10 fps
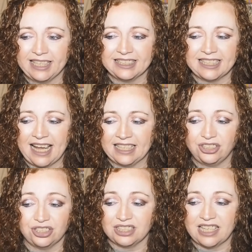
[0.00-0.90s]
side,
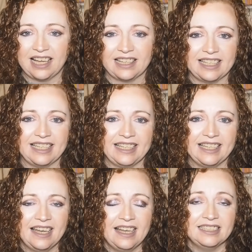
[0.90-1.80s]
just like the
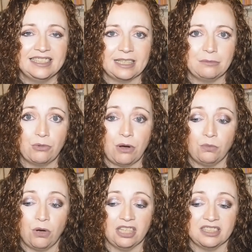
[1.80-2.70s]
Sigma one
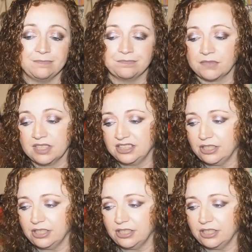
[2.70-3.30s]
was. So